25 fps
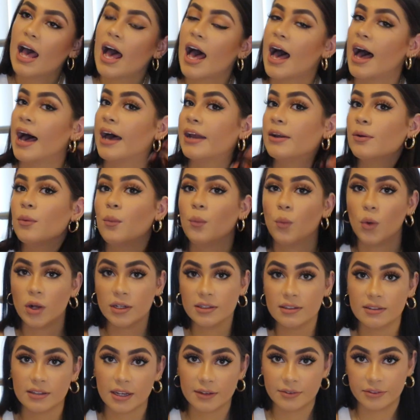And
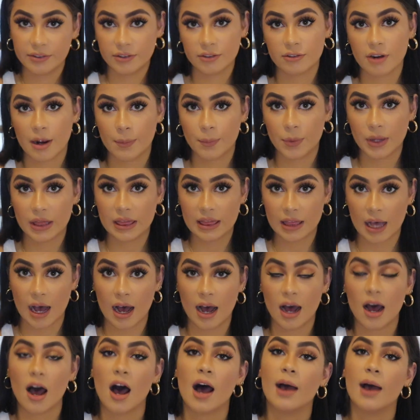once I've scrubbed with that,